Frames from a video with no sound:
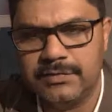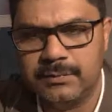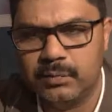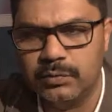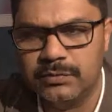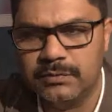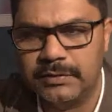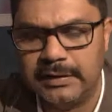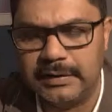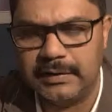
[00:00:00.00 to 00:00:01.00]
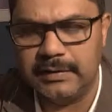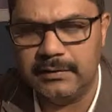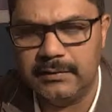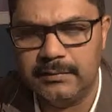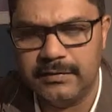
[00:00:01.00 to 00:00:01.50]
support
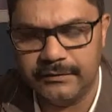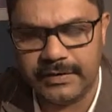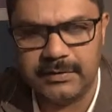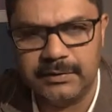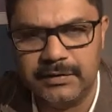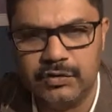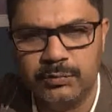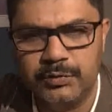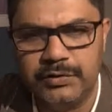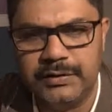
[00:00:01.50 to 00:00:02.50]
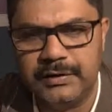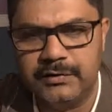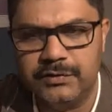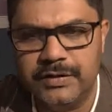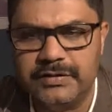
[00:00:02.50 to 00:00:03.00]
the vulnerable in the community
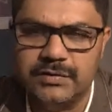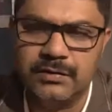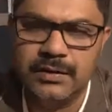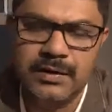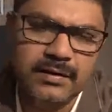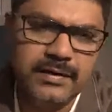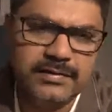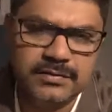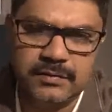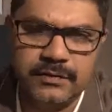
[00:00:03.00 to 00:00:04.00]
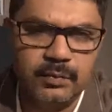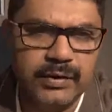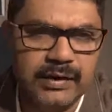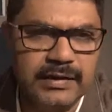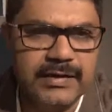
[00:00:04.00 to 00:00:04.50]
and do that. So that's sort of a
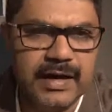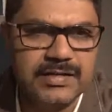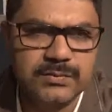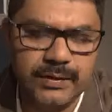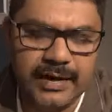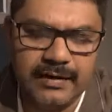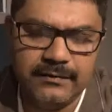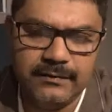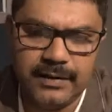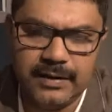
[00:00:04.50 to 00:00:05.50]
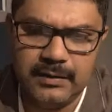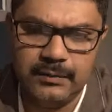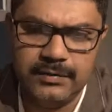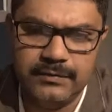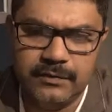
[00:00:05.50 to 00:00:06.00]
weekly task we have
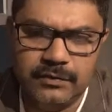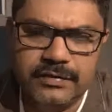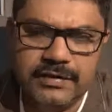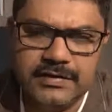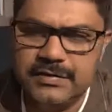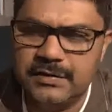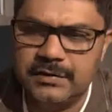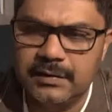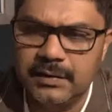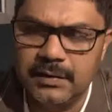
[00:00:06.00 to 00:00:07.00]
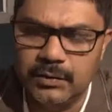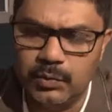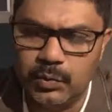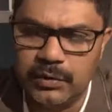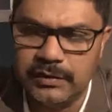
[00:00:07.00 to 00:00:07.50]
with the volunteers in
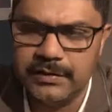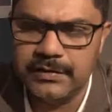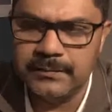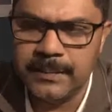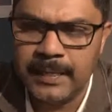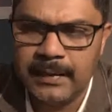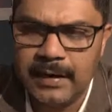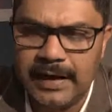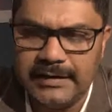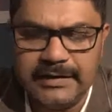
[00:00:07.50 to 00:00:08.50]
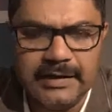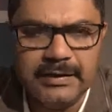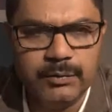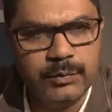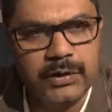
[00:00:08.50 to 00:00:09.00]
Auckland.
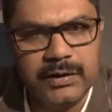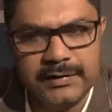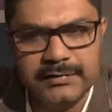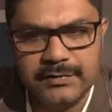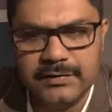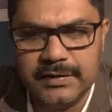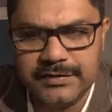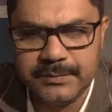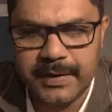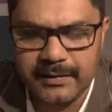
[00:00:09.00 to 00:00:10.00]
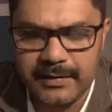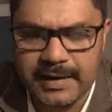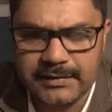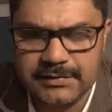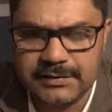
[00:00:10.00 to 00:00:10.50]
Ideally, we would like to expand
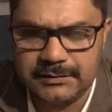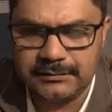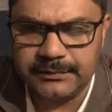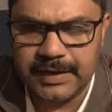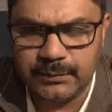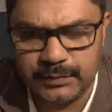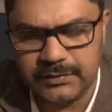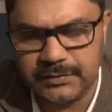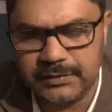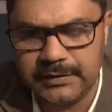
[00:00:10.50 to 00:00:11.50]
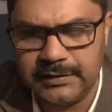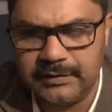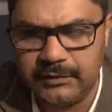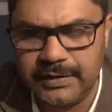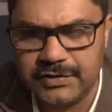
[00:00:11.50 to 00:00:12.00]
that, and with
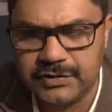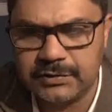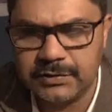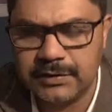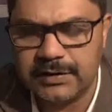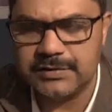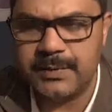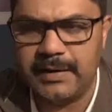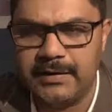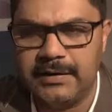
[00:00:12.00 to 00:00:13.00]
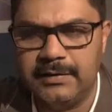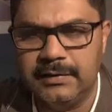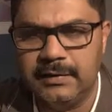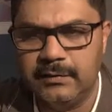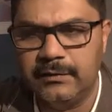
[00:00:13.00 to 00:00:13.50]
the reach expanding
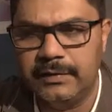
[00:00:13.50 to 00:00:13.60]
in